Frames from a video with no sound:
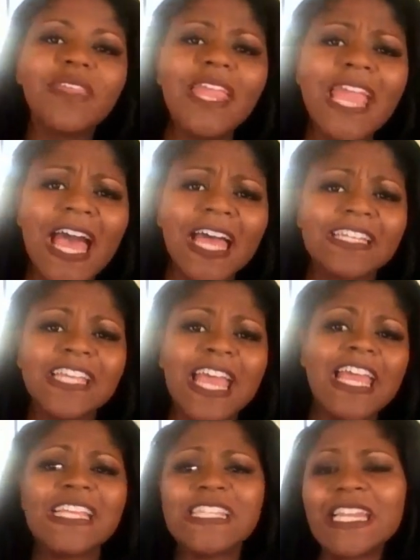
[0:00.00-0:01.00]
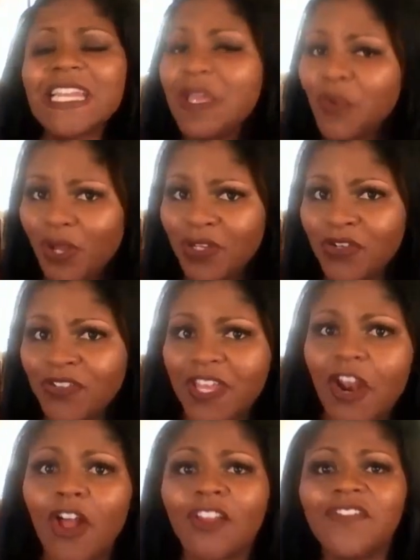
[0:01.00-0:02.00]
And is it any wonder
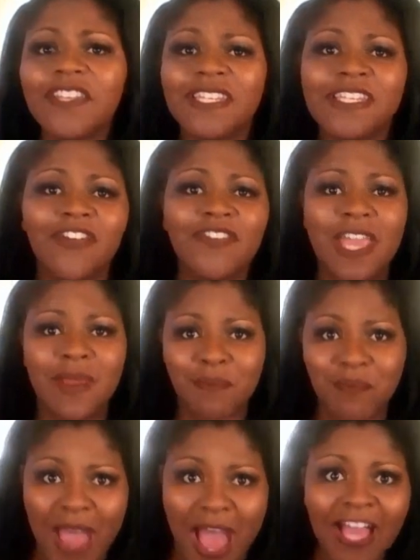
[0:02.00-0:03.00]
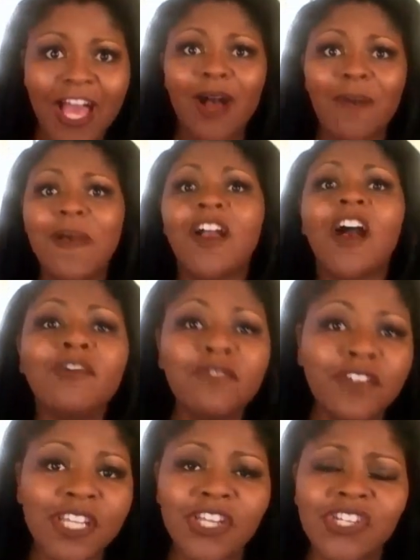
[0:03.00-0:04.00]
that all of this stuff came back up? A
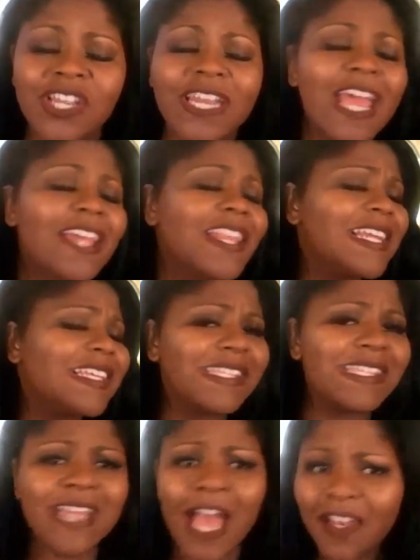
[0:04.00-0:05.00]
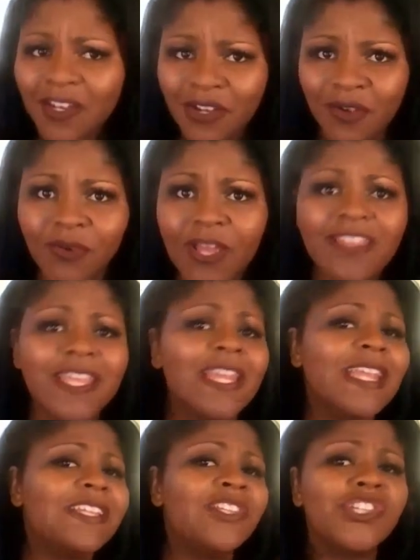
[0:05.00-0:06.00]
conversation that is not new. They
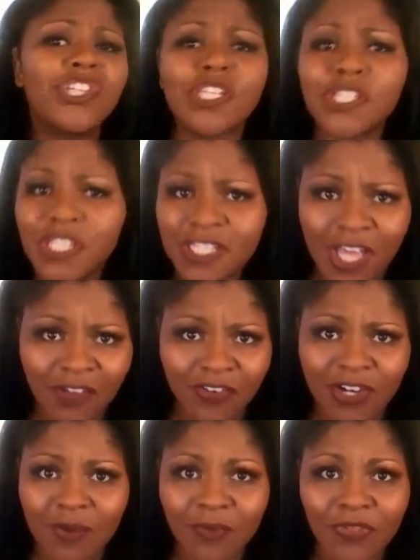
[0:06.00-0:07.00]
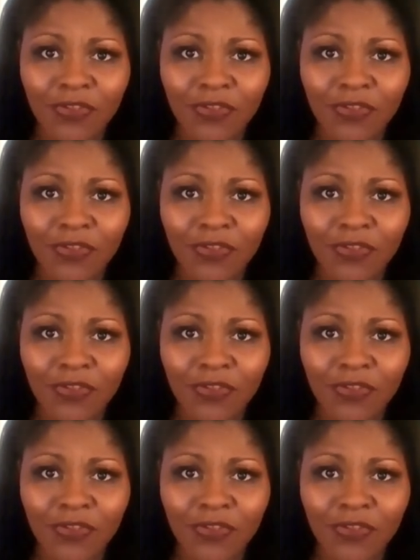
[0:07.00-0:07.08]
didn't just discover number